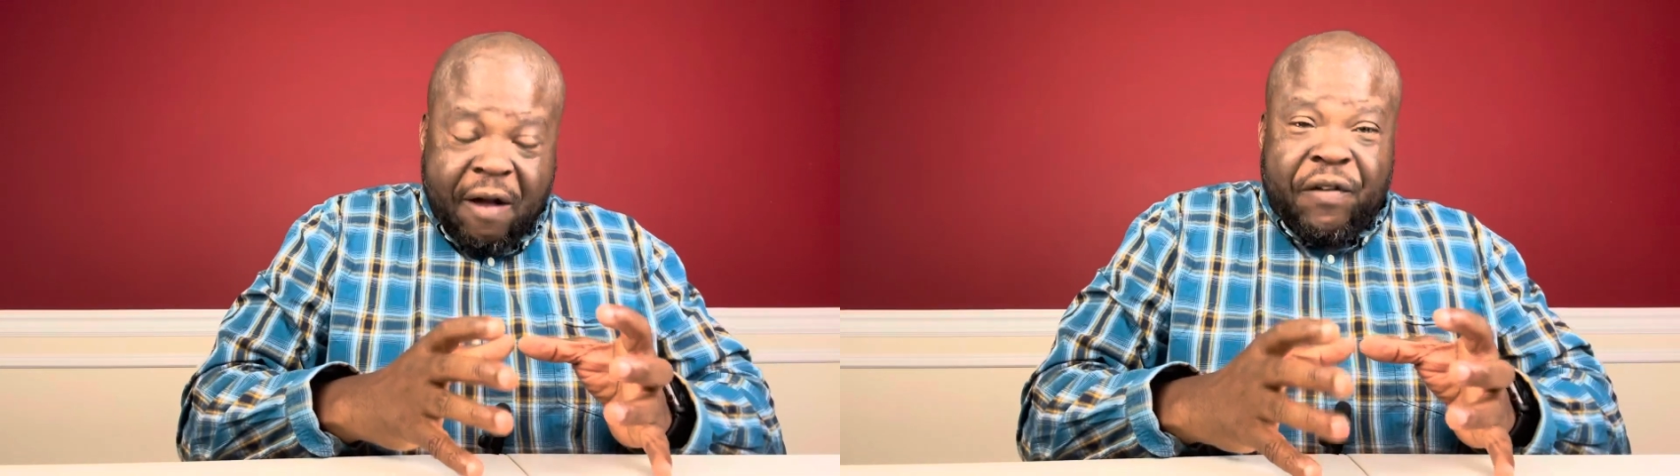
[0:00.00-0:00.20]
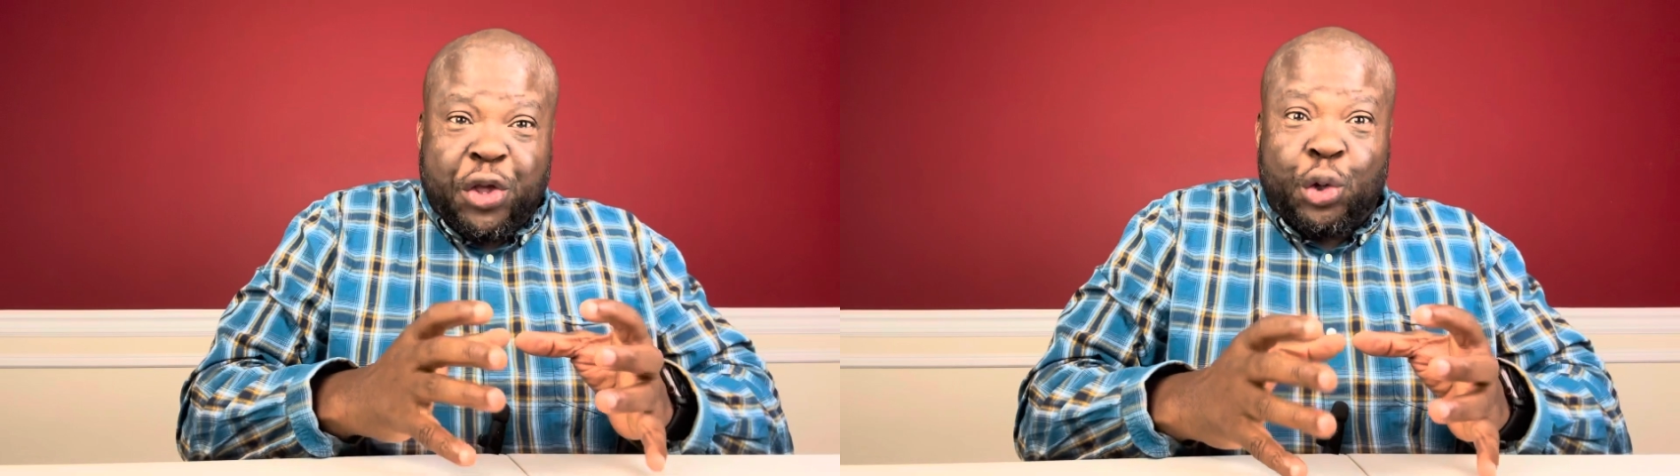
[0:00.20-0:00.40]

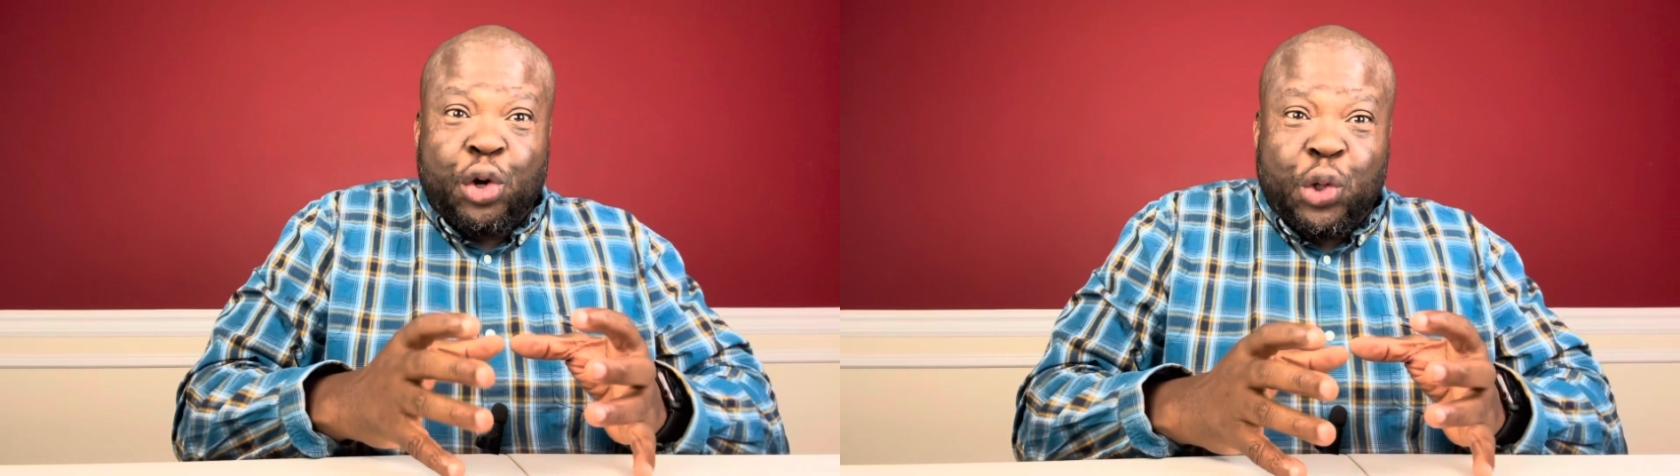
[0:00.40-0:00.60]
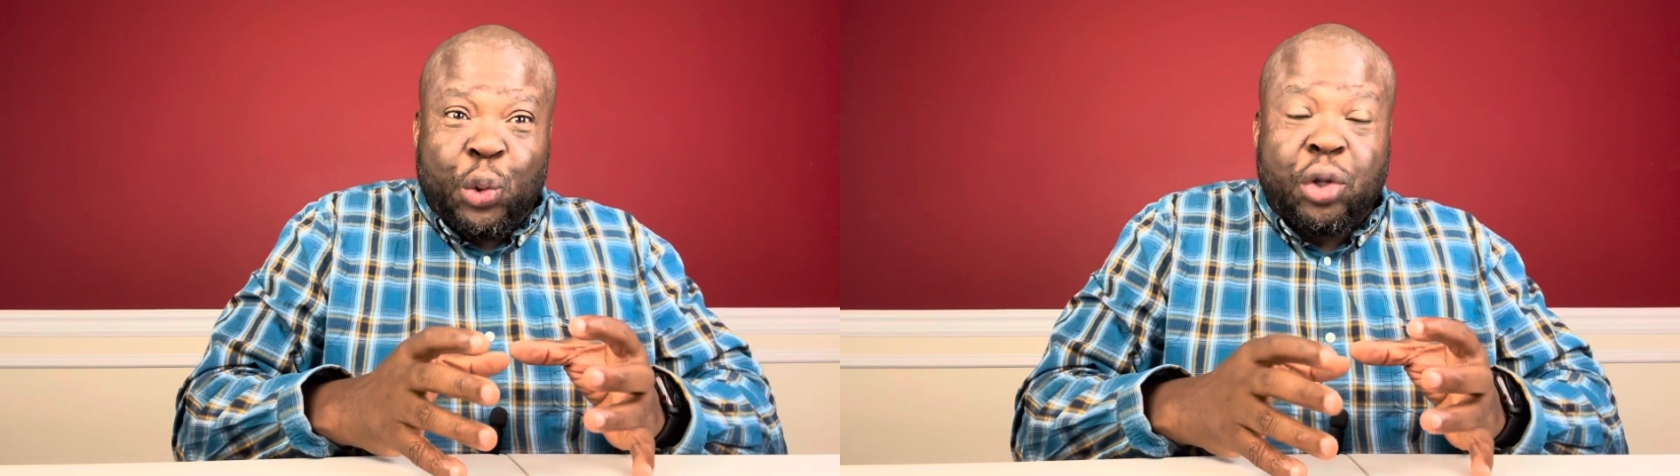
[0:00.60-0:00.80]
that you can
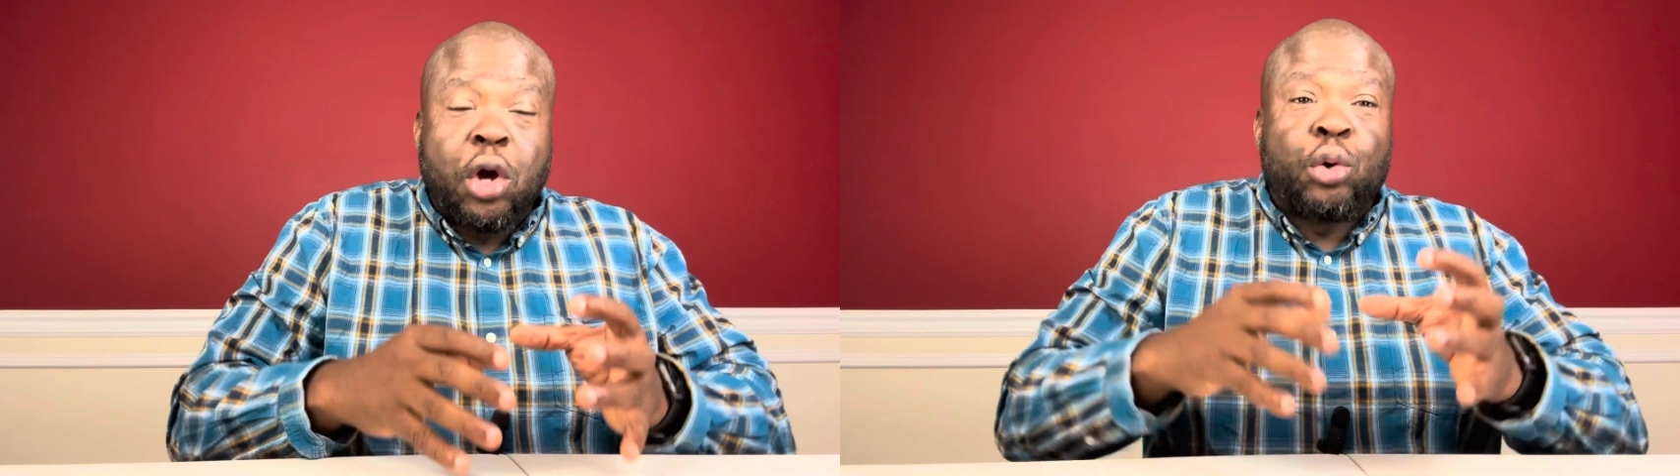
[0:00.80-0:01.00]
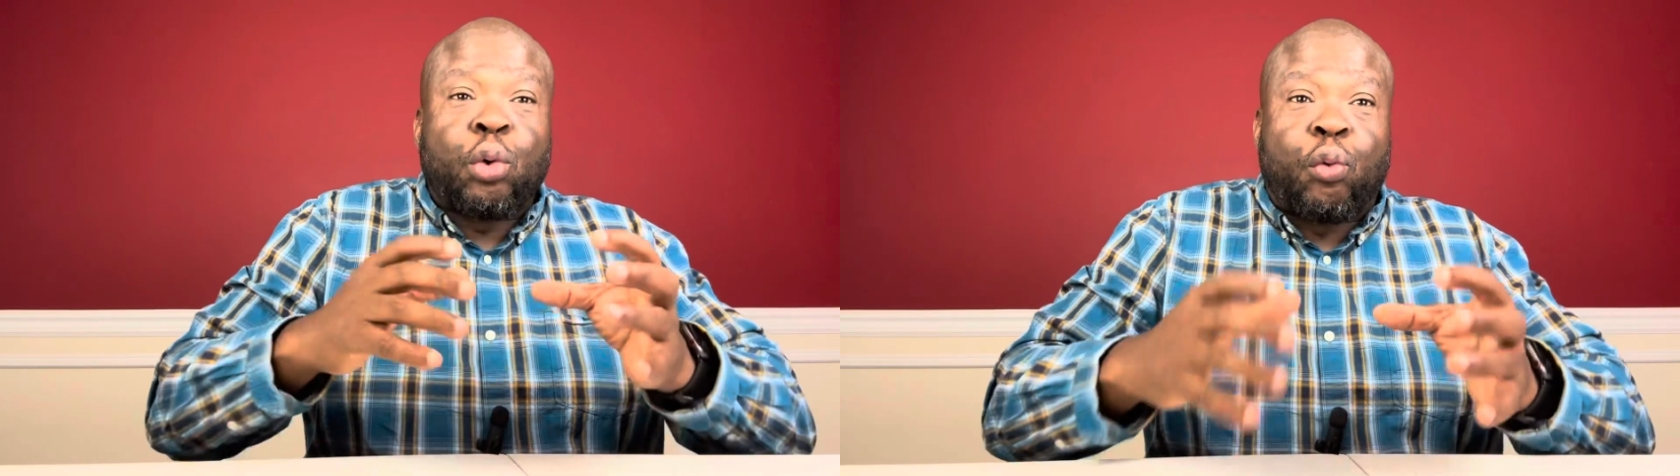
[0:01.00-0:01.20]
use
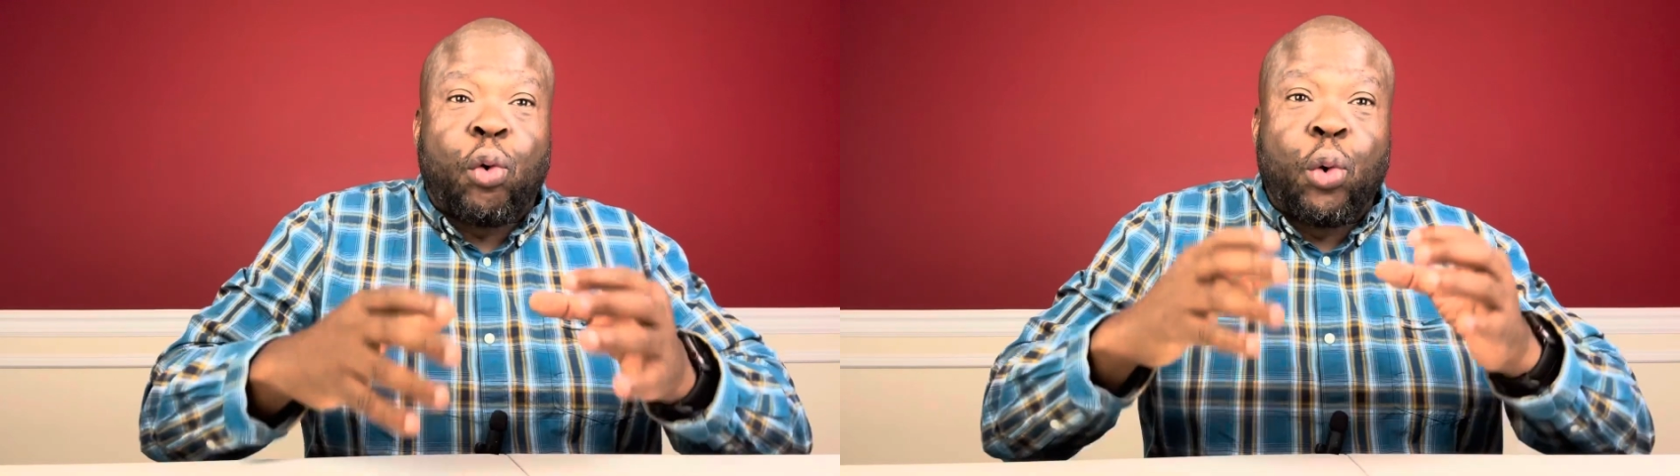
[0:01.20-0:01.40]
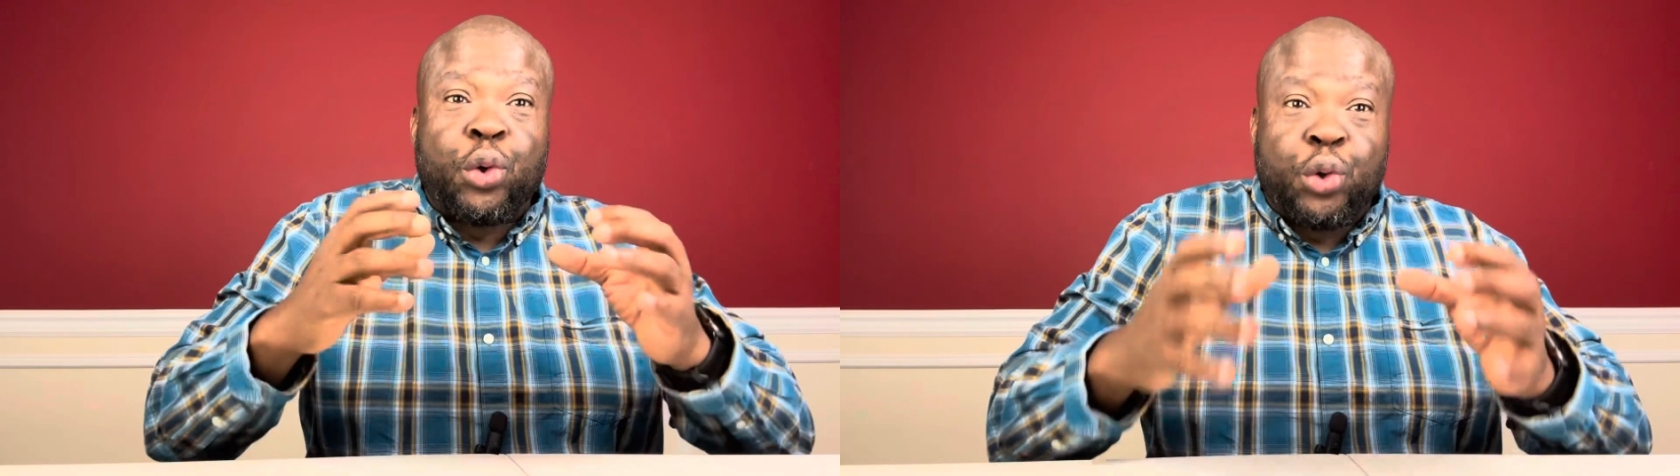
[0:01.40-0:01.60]
to
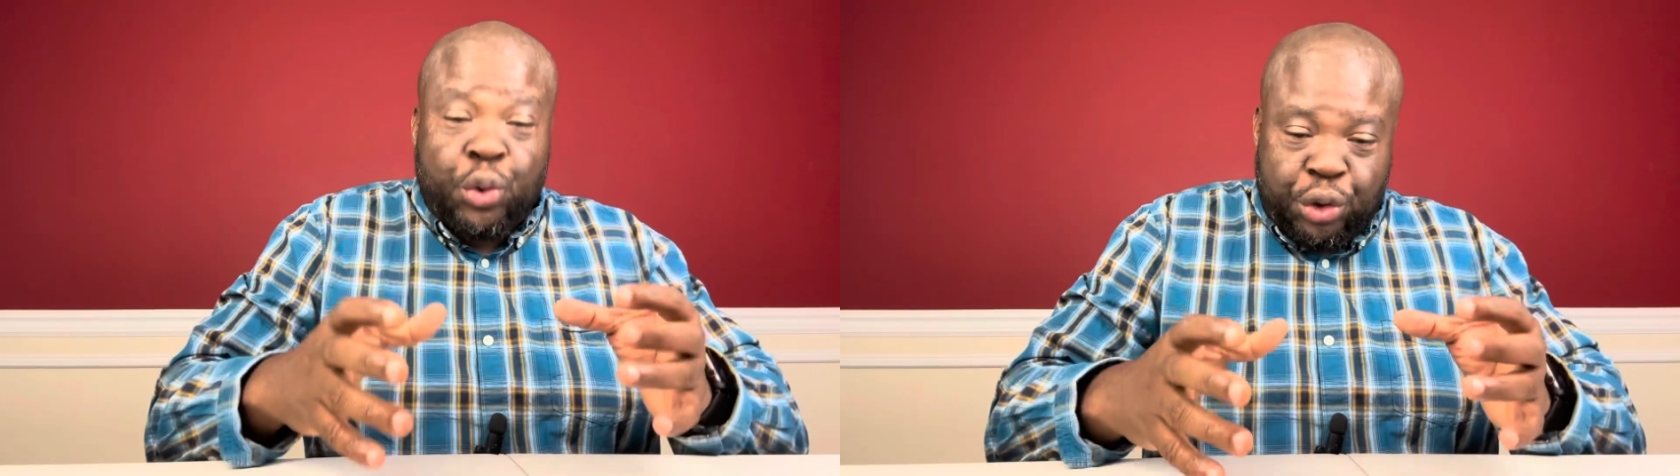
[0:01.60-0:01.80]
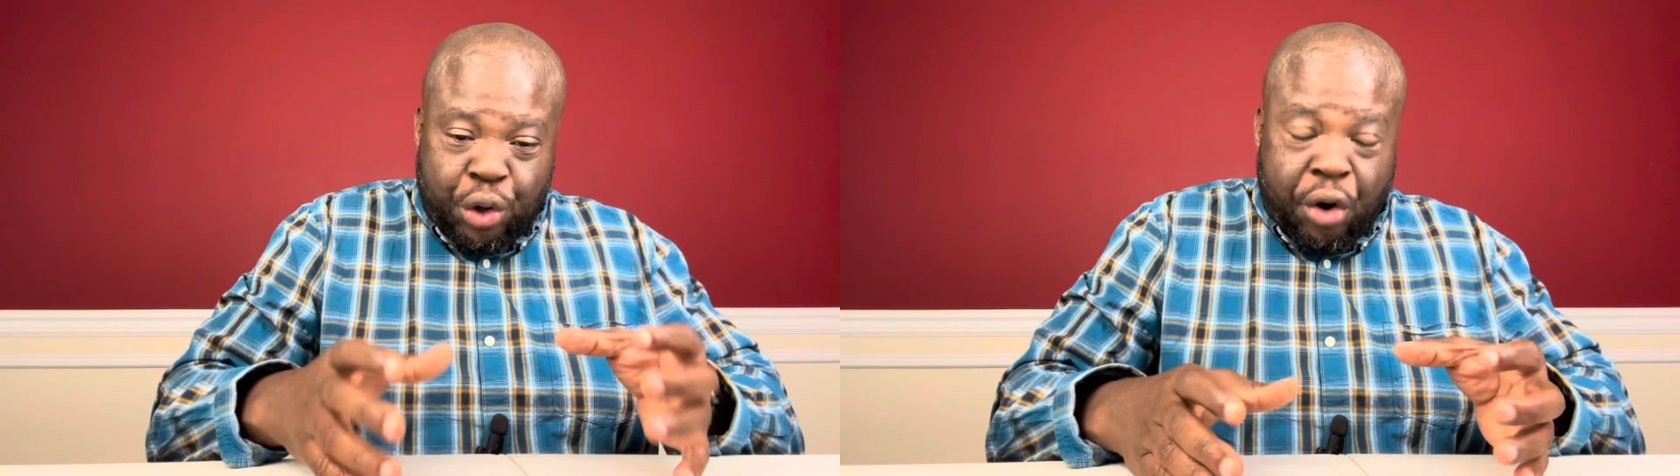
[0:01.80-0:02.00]
grow
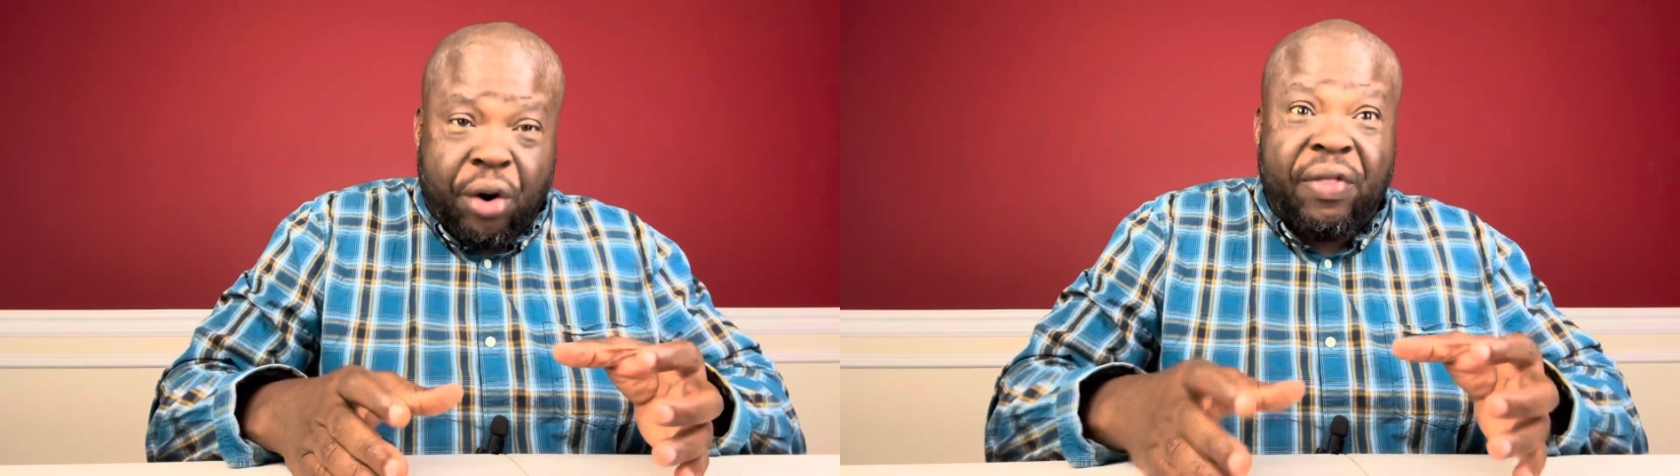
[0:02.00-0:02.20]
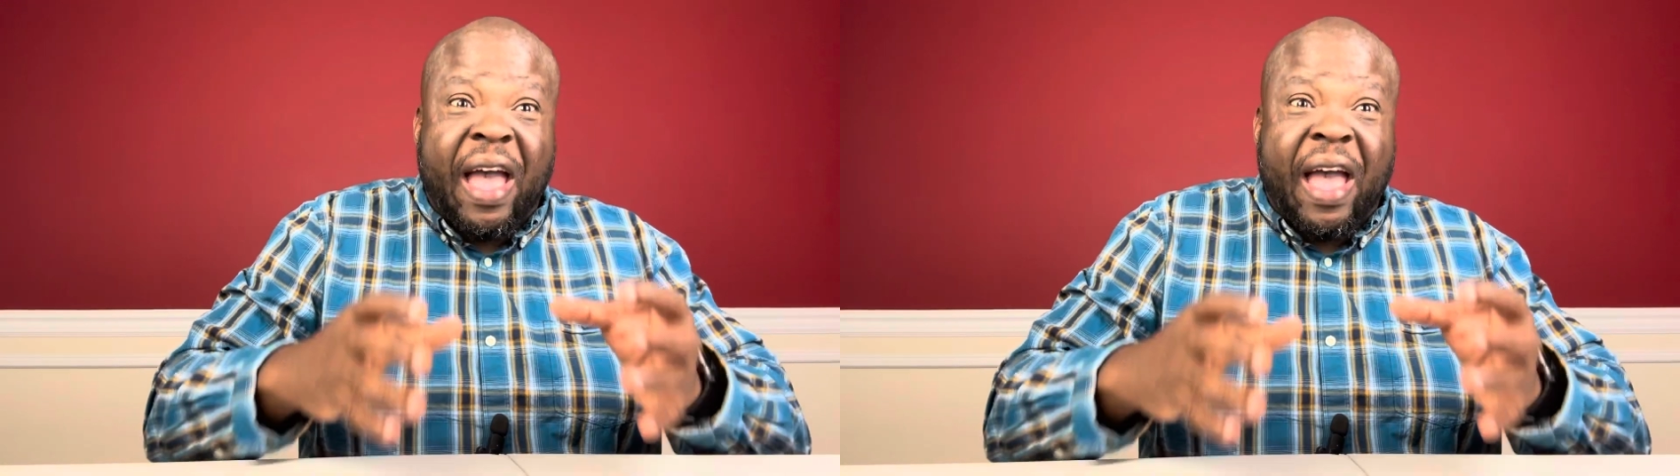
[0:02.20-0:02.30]
yours